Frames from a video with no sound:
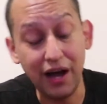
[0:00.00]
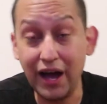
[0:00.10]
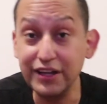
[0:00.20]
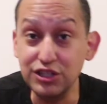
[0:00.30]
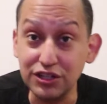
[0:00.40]

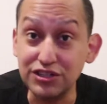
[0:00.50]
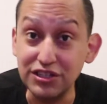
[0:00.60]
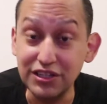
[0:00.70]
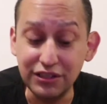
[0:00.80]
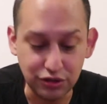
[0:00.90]

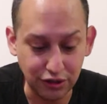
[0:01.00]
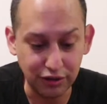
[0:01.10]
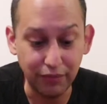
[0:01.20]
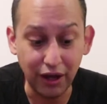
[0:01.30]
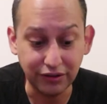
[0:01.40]
iJustine talk
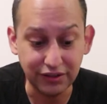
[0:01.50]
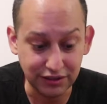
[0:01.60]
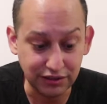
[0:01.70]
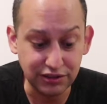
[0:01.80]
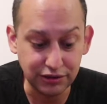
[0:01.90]
about
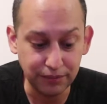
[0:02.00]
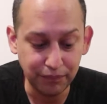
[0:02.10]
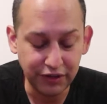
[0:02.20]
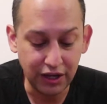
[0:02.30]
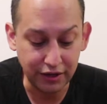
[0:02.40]
this,
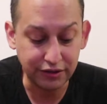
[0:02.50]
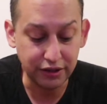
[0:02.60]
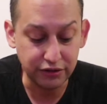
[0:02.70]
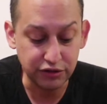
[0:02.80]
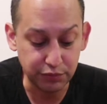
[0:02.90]
and I
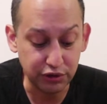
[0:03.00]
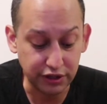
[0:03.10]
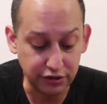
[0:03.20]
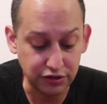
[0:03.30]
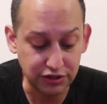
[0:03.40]
thought it was pretty
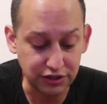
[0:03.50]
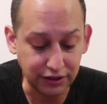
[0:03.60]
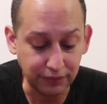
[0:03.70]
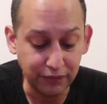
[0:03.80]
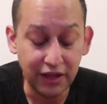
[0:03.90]
interesting.